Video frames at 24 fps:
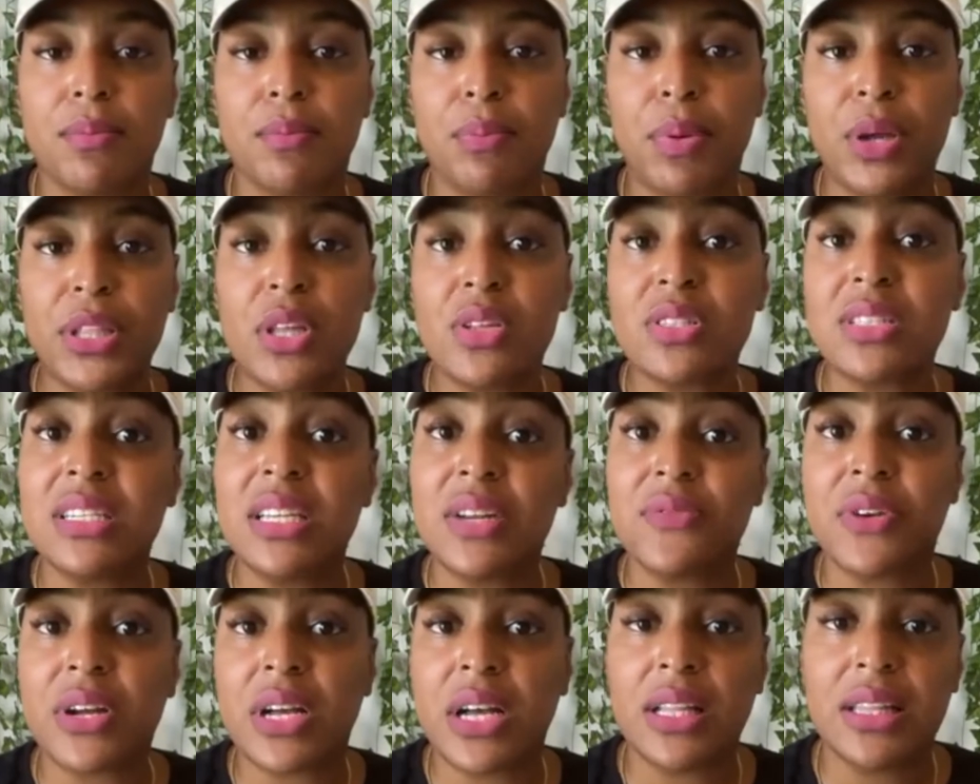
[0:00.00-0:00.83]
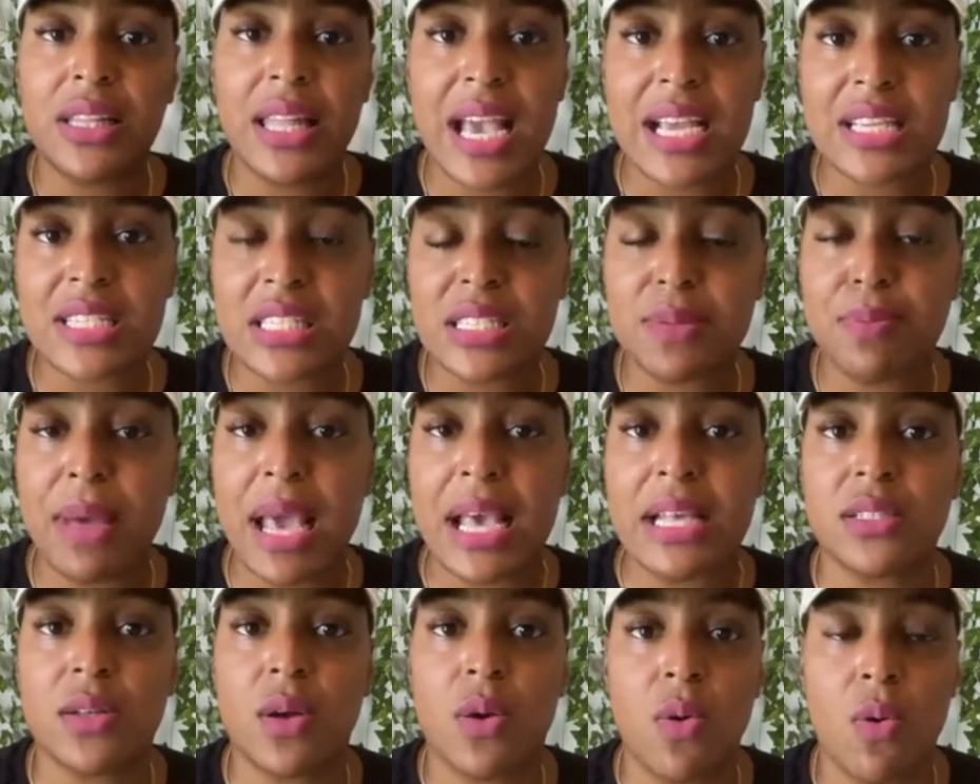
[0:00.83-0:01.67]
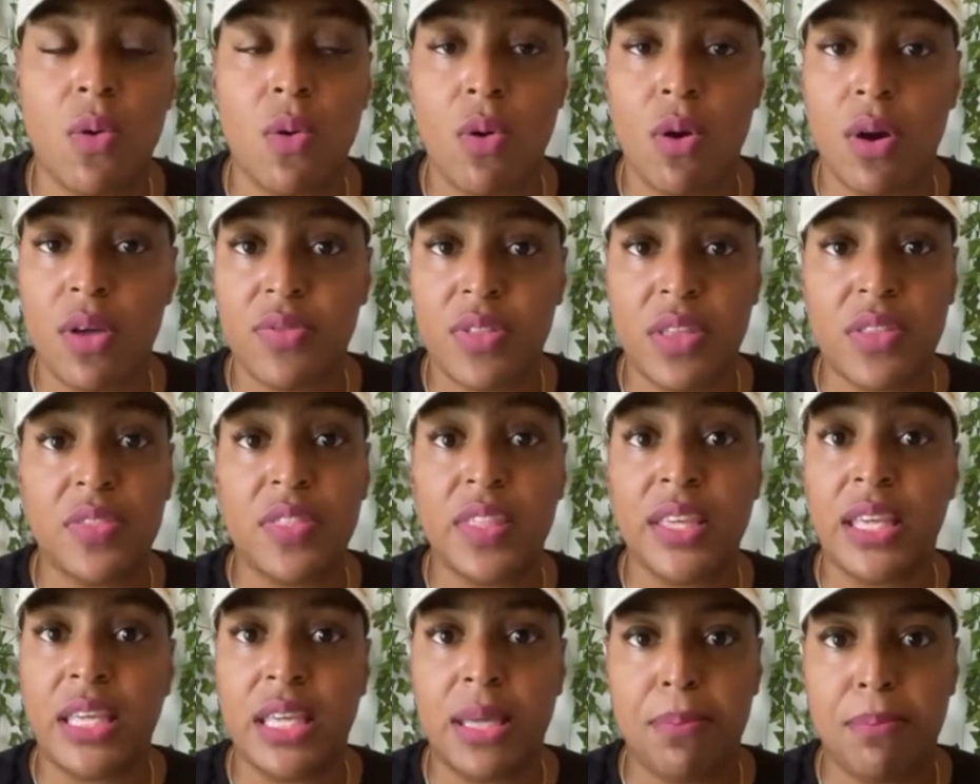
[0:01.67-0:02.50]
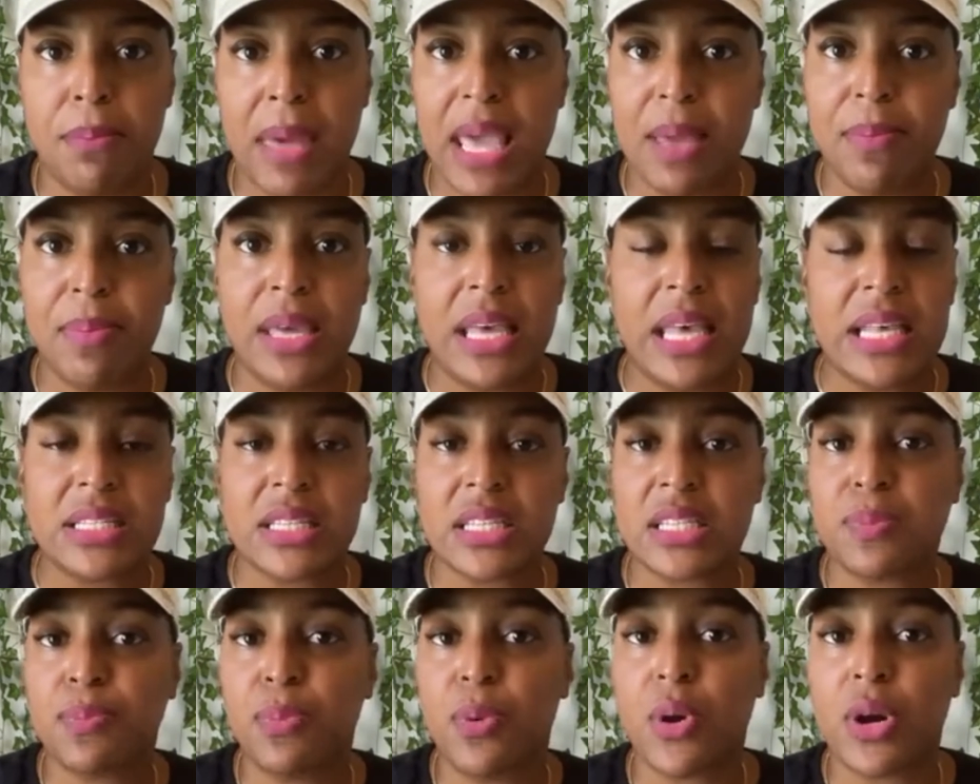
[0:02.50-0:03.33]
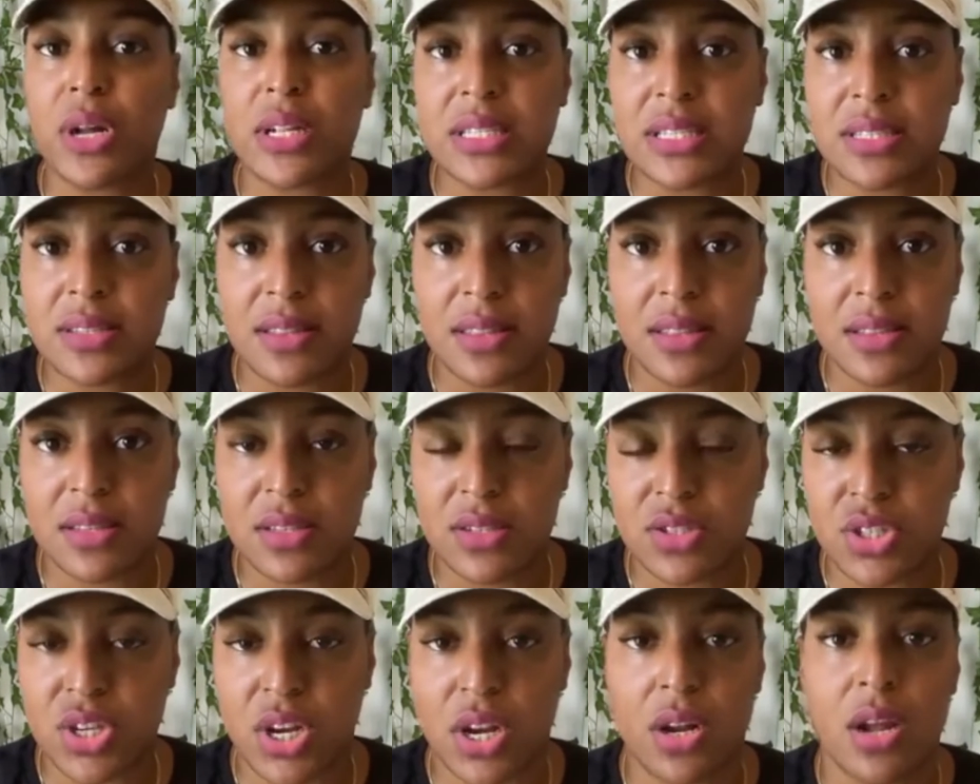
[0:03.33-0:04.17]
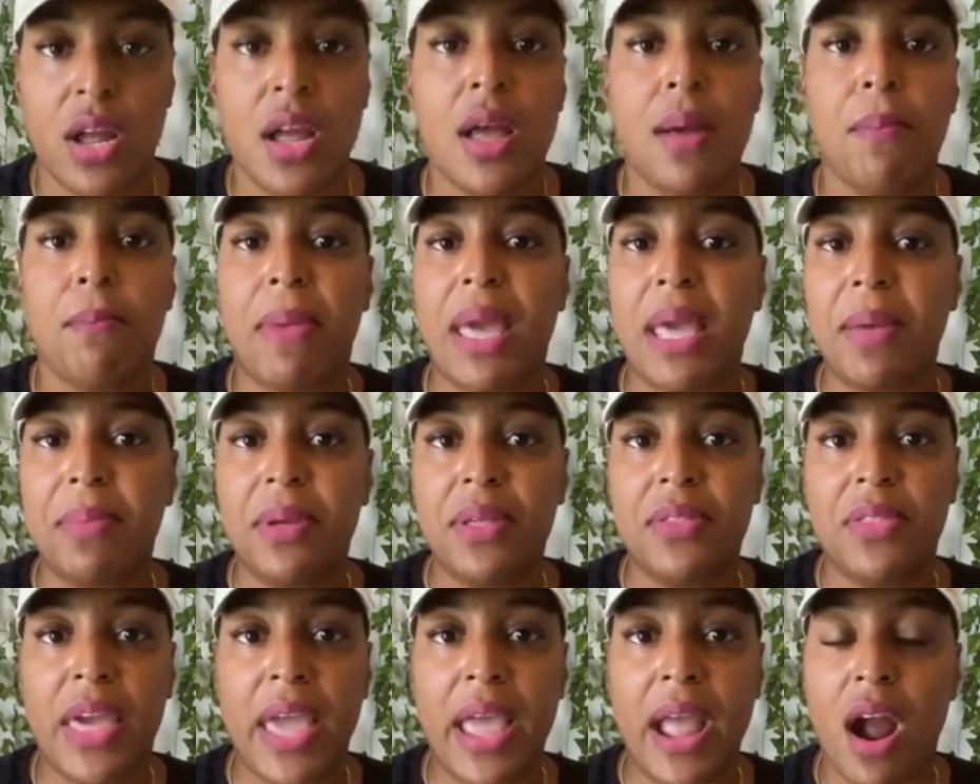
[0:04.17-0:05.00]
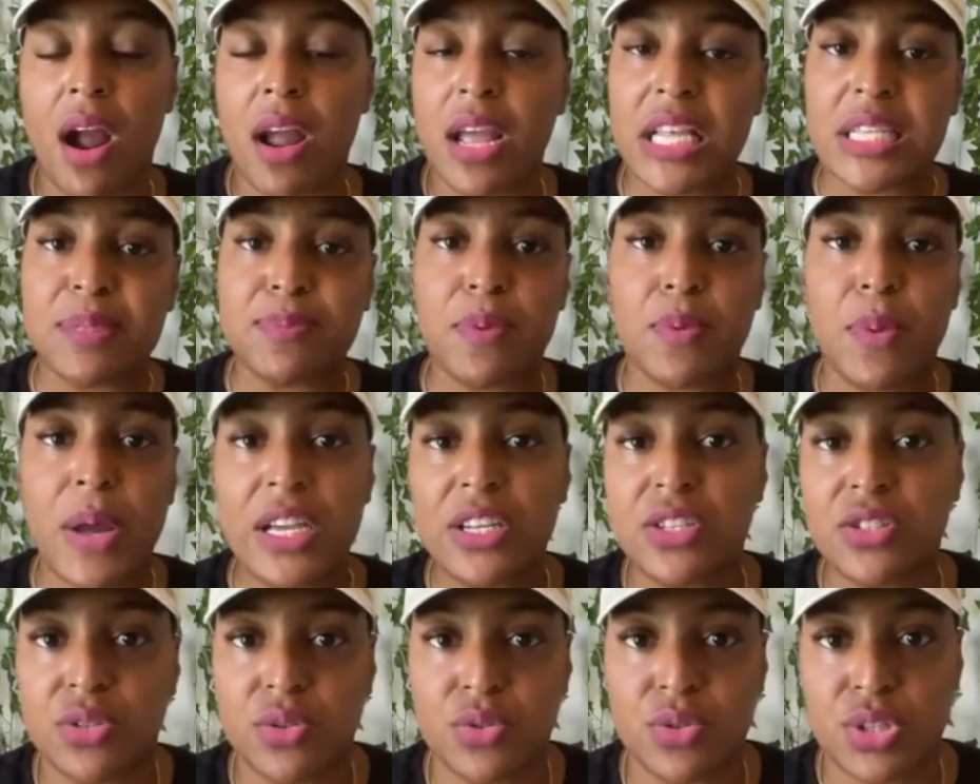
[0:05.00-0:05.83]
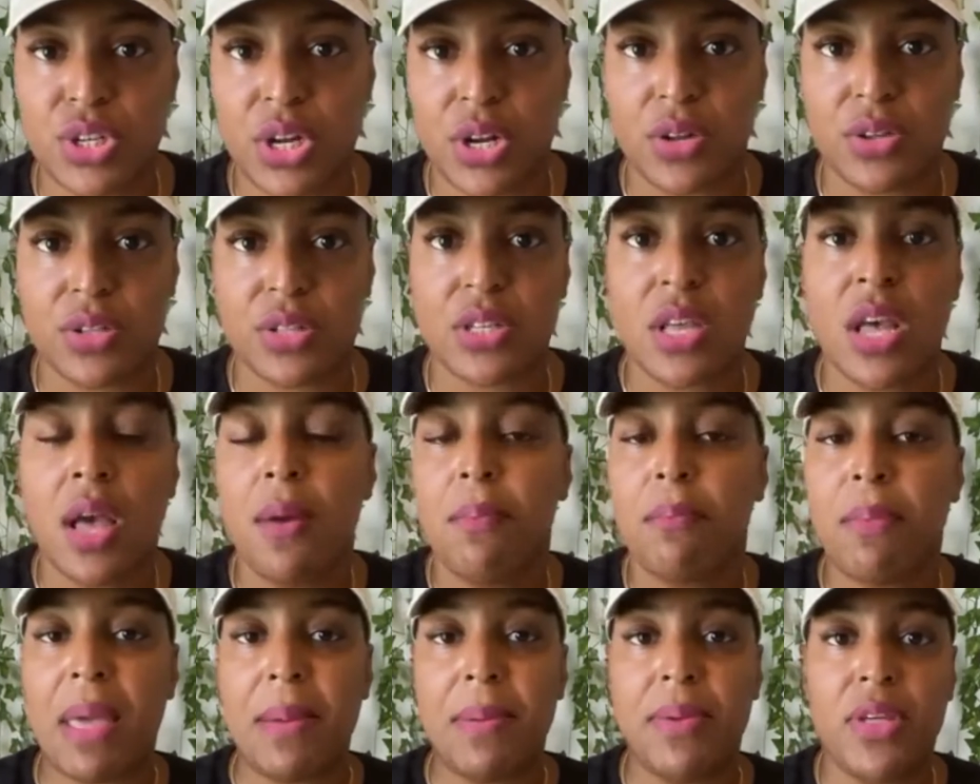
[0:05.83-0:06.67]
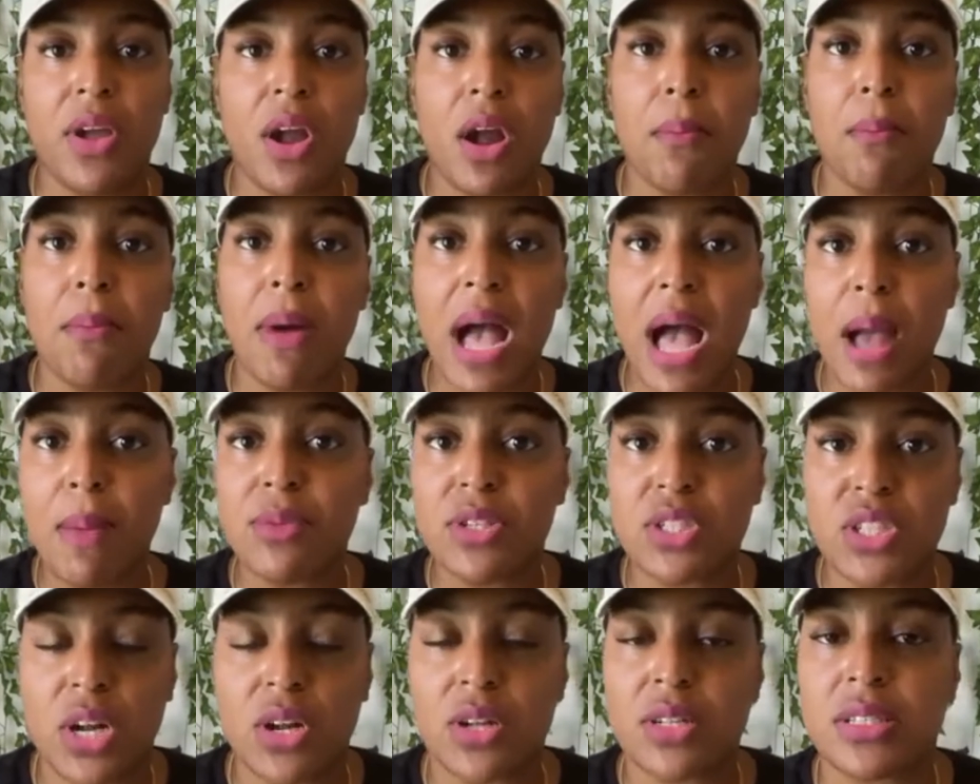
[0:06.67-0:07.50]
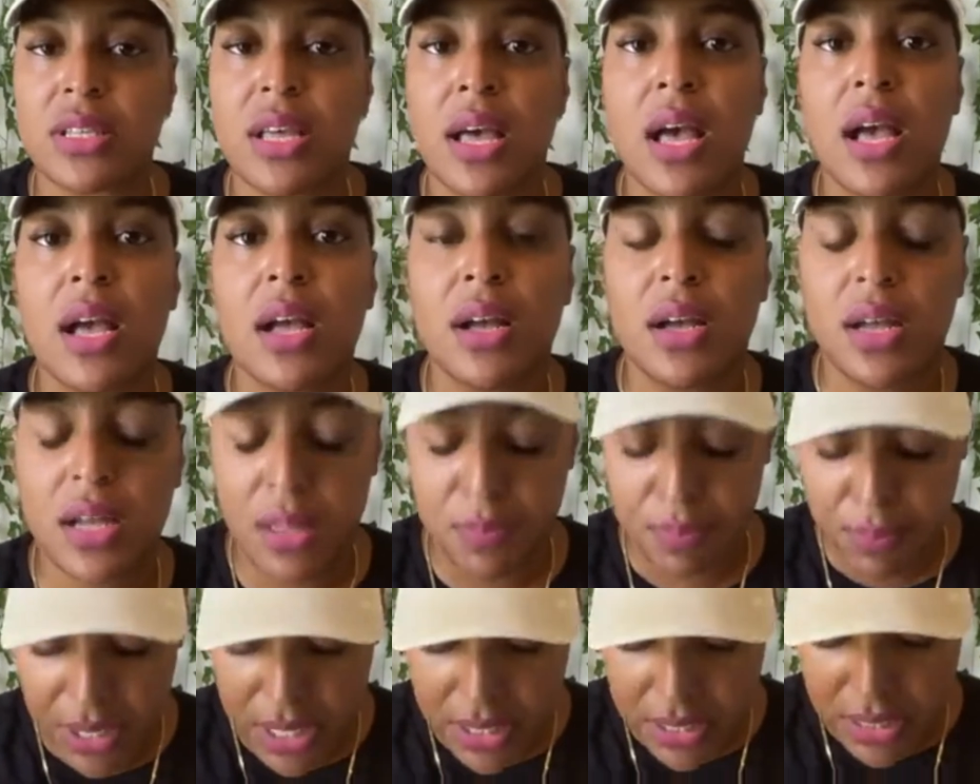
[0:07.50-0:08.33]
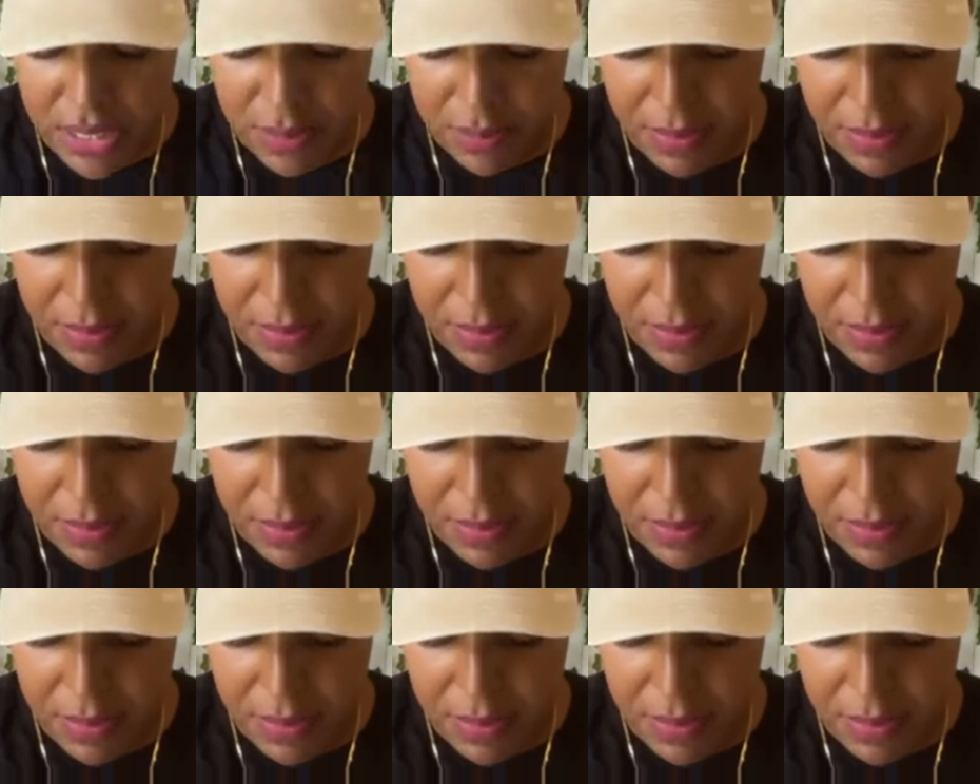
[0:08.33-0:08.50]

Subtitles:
put those in different collections based on the theme. Maybe it's a sports shirt. Maybe they are inspirational shirts. Maybe they are mom shirts. Put